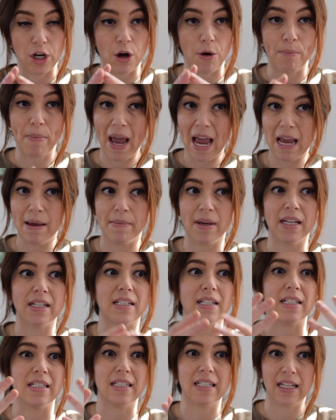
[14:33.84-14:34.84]
payment
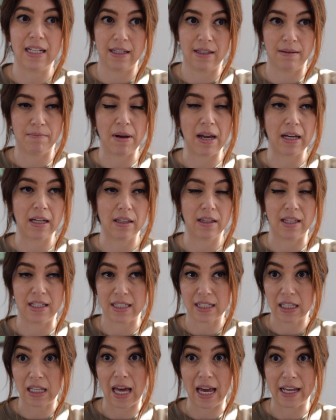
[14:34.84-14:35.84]
to sit in this
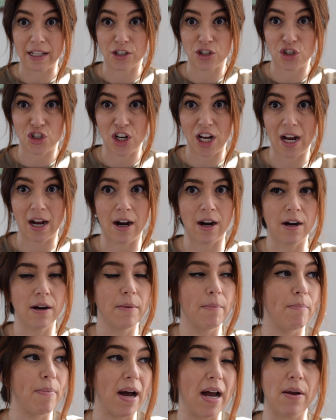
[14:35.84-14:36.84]
client's
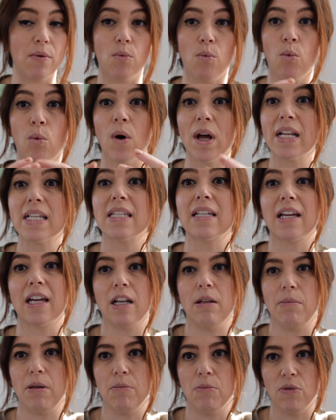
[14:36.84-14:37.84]
chair, but what is it going
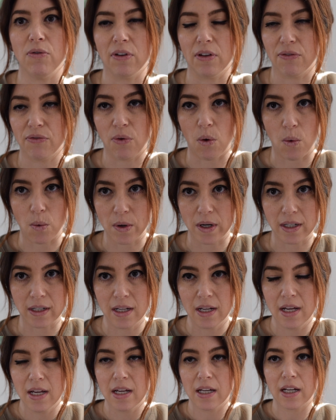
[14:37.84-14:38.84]
to be moving forward?
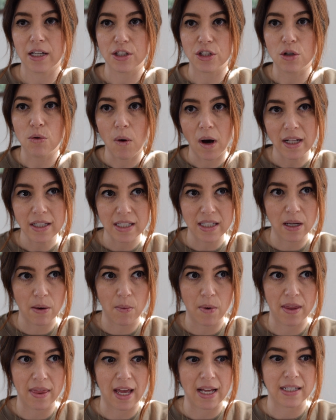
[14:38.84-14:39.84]
Because you want
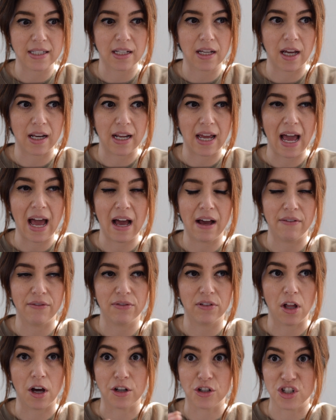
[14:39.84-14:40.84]
someone that's going to have
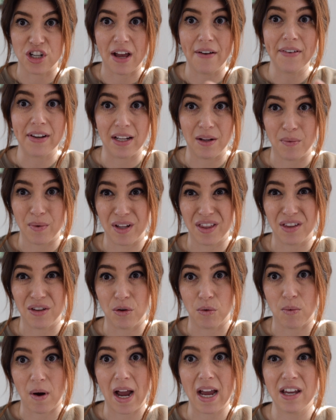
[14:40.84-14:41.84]
longevity with
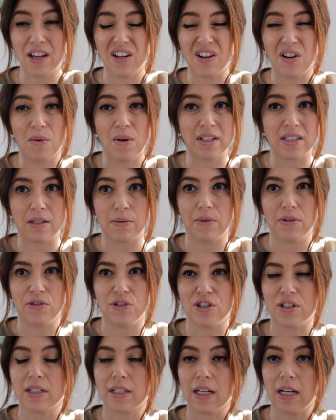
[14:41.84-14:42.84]
you, right? You don't want someone who's
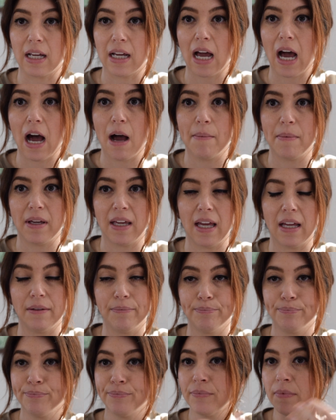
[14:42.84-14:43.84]
just going to come and get